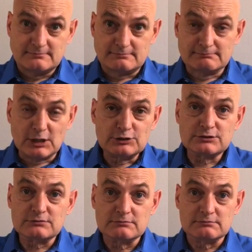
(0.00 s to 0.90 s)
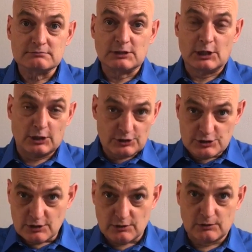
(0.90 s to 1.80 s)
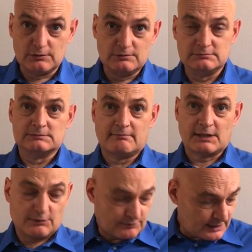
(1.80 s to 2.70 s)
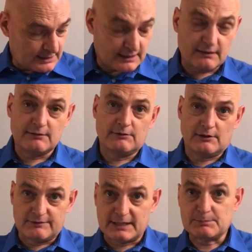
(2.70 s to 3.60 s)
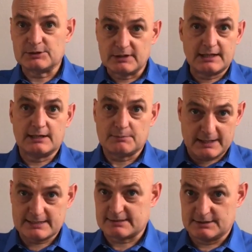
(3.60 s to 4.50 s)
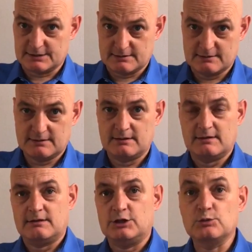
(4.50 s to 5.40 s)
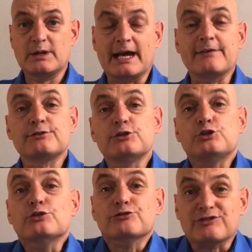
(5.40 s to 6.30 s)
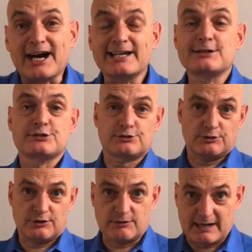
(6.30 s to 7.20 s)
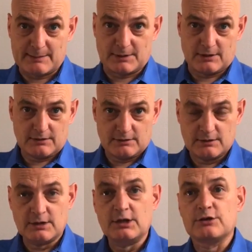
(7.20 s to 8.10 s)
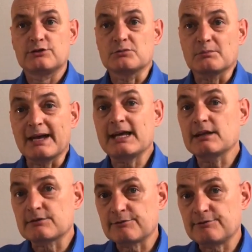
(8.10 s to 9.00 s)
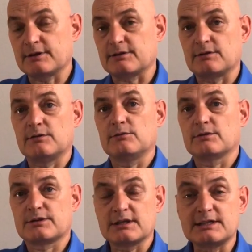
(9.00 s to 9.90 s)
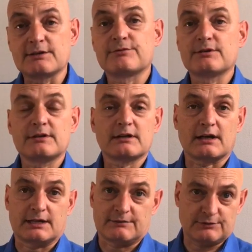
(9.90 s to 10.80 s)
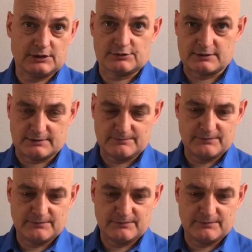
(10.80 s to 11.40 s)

most logical reading of that particular passage. You would have to do violence to the grammar to make it fit with a different kind of doctrine.